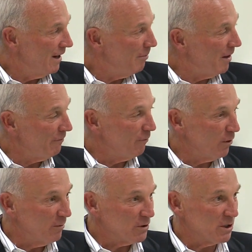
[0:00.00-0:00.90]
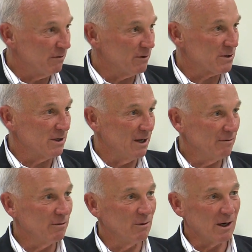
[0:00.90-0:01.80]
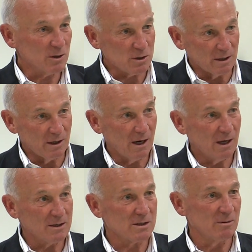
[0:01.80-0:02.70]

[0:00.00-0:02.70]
my former chief of staff, who actually got